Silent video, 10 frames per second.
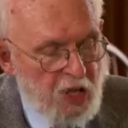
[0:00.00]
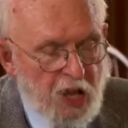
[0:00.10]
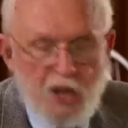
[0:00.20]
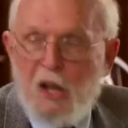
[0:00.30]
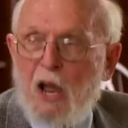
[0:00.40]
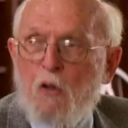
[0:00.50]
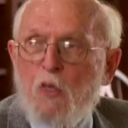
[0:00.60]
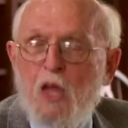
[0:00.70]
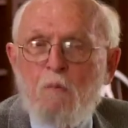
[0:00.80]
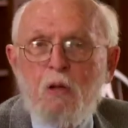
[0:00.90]
And now
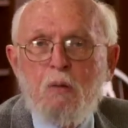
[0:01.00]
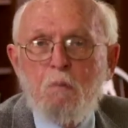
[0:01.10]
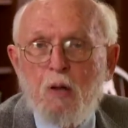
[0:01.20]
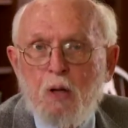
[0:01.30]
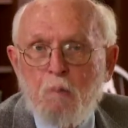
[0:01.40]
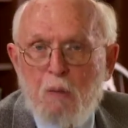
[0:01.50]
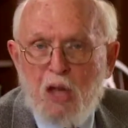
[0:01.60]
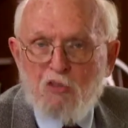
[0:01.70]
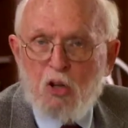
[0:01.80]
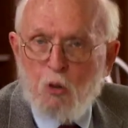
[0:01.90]
they have been uh,
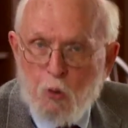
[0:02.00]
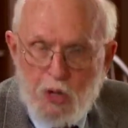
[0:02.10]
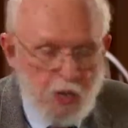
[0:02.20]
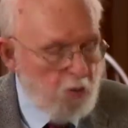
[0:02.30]
passing away.